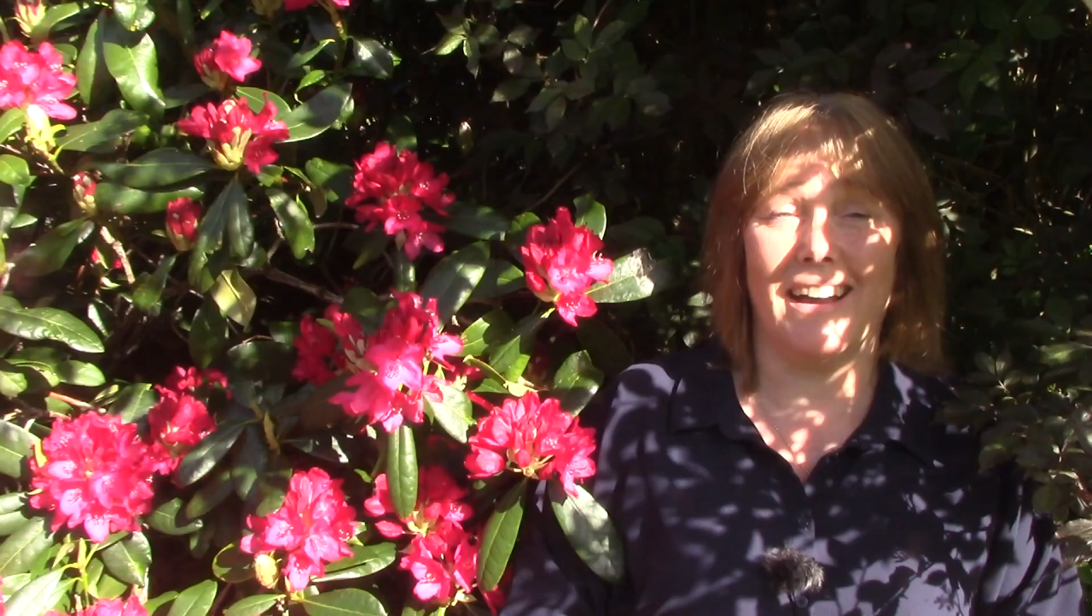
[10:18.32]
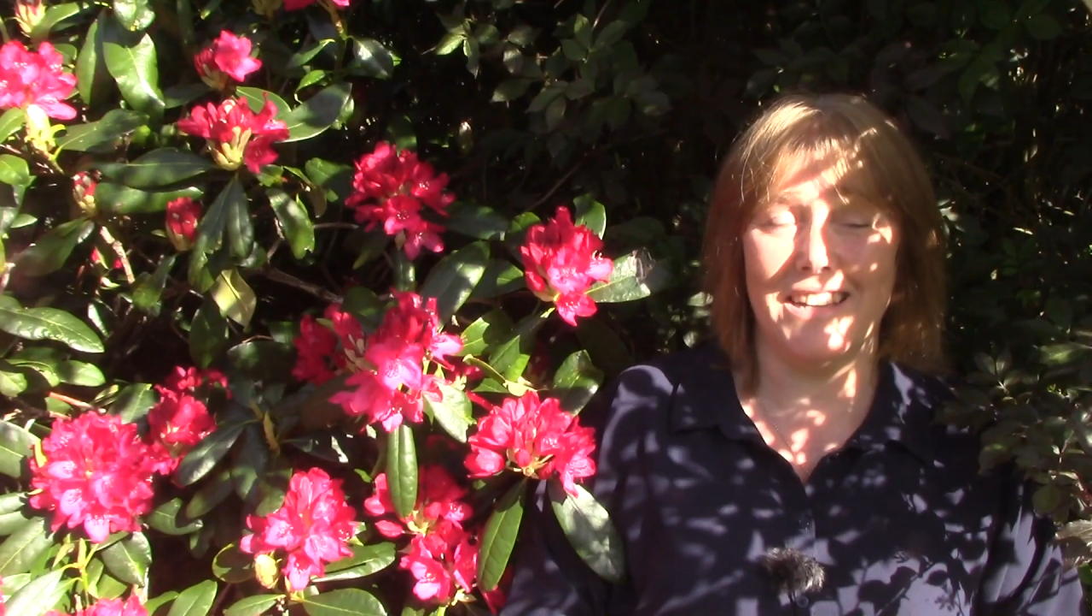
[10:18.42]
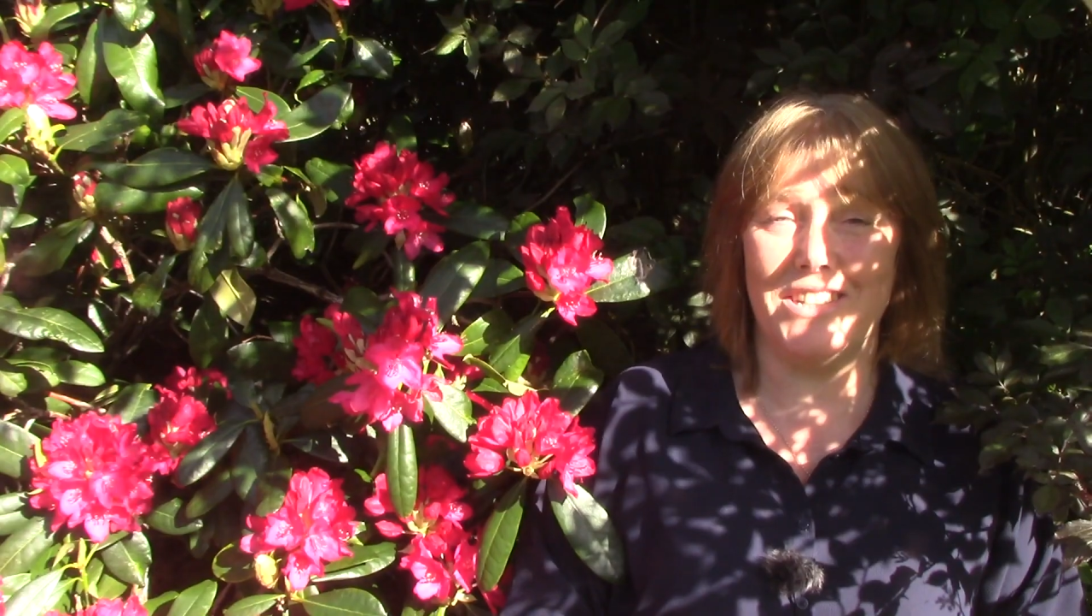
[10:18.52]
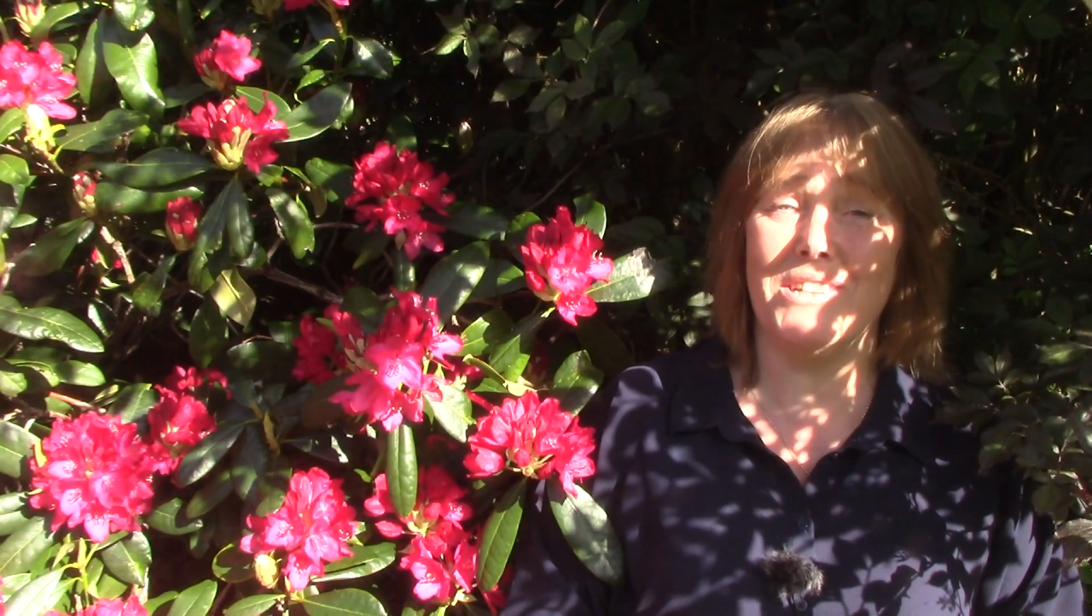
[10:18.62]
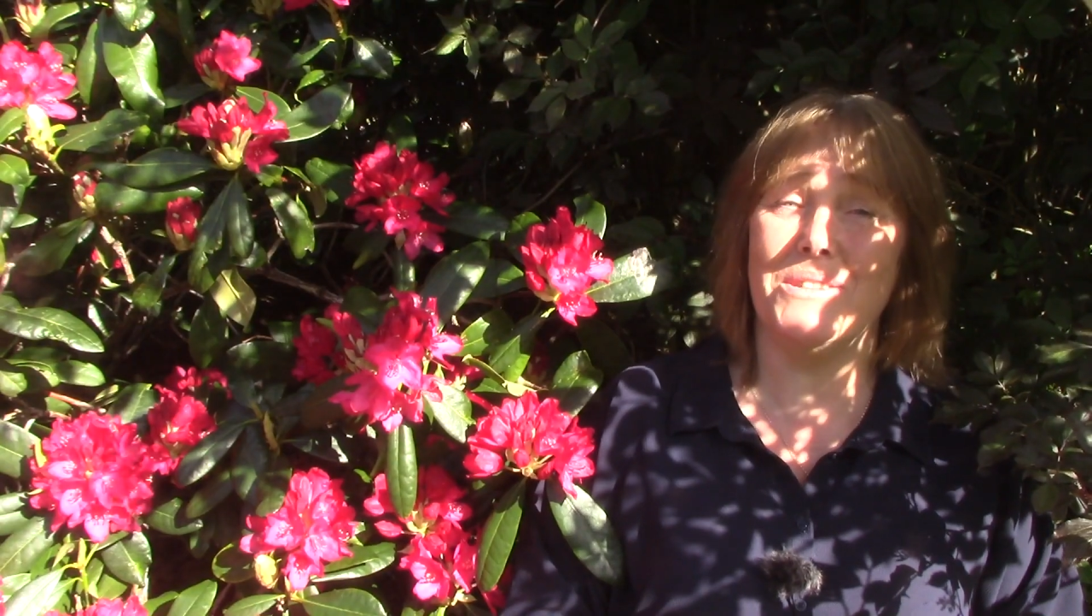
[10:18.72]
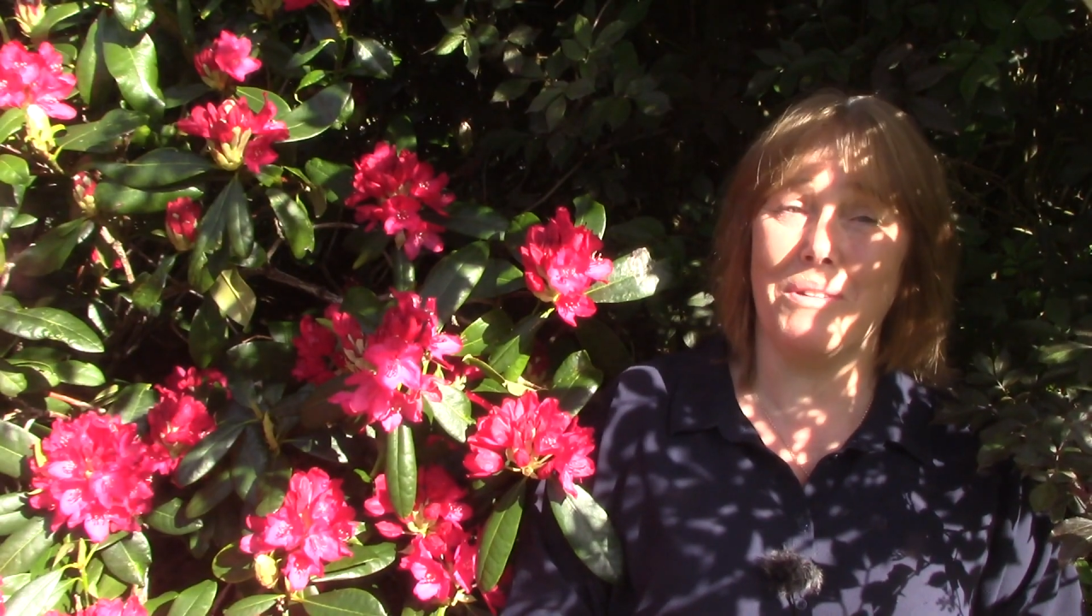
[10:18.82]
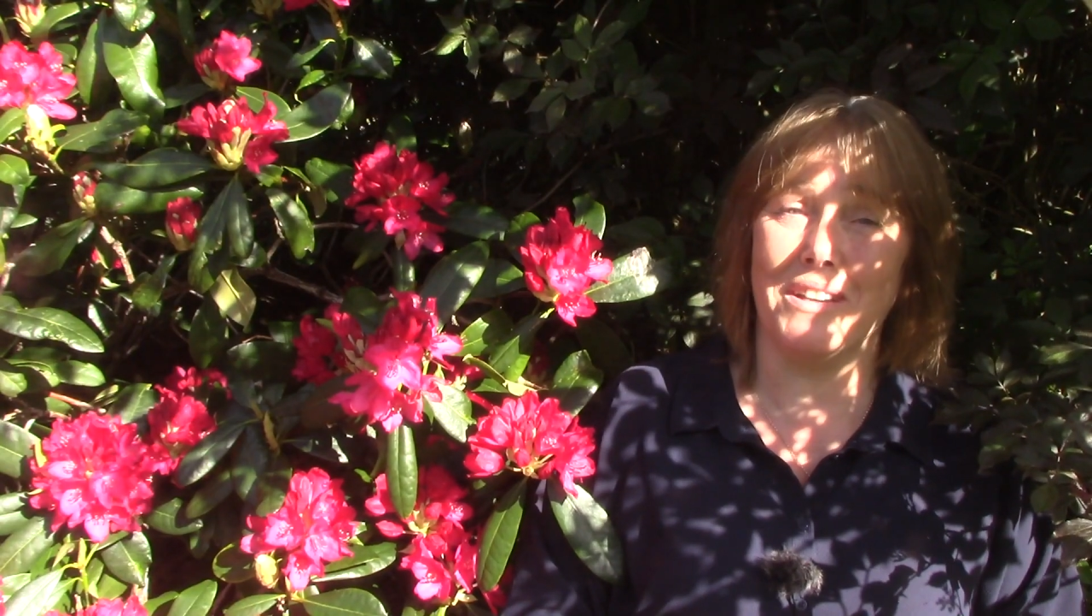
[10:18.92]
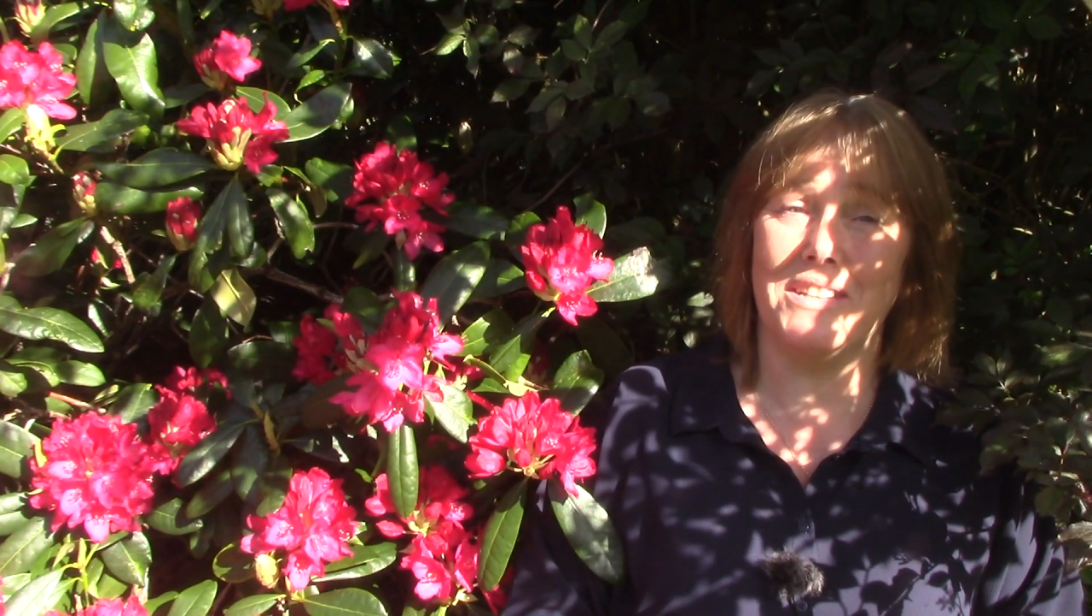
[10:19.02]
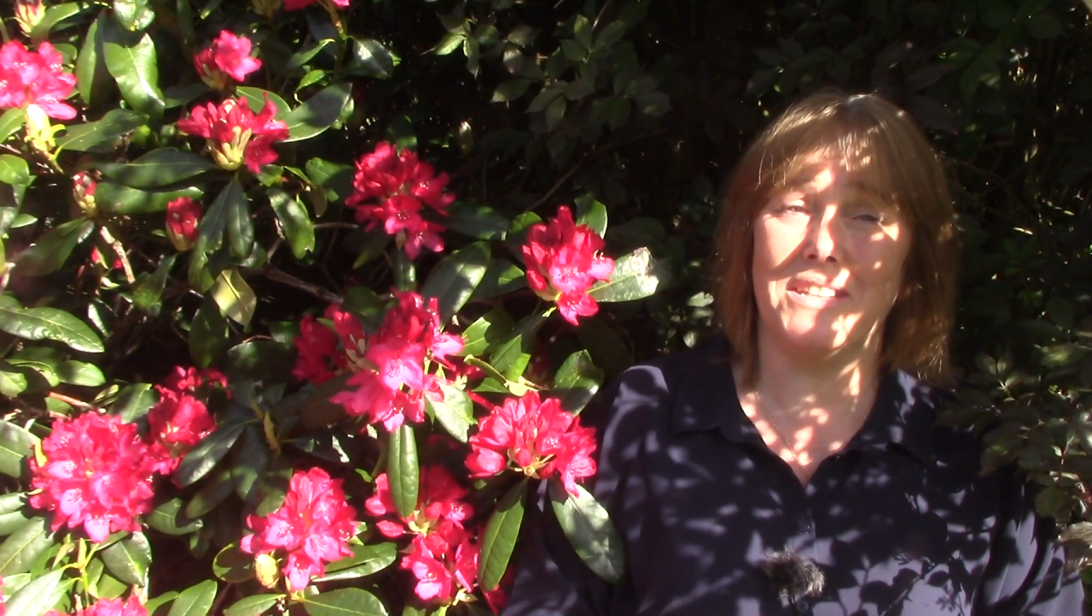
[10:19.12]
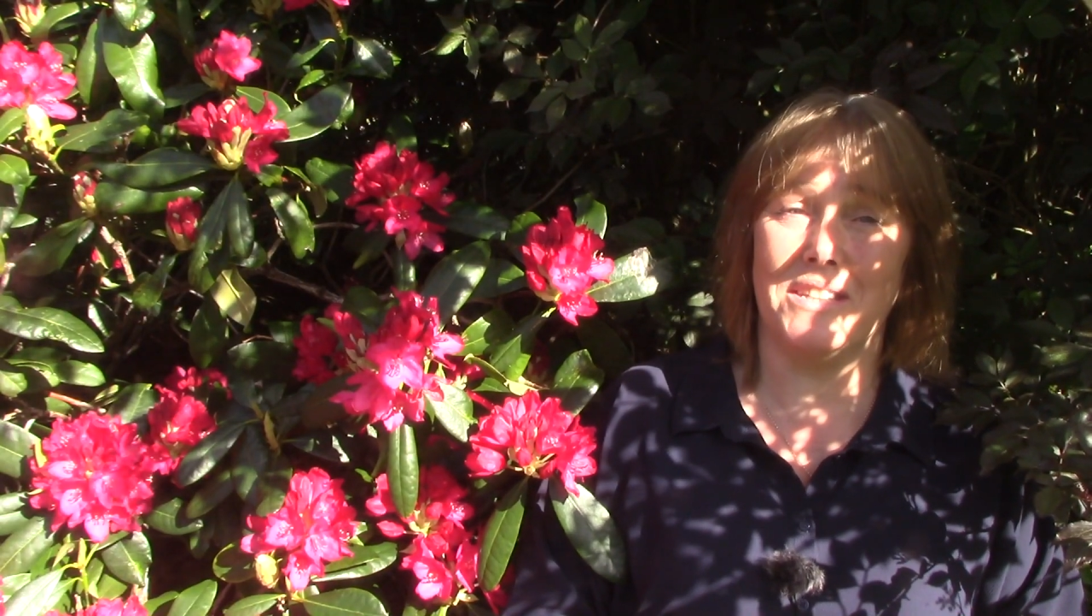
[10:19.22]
I just want to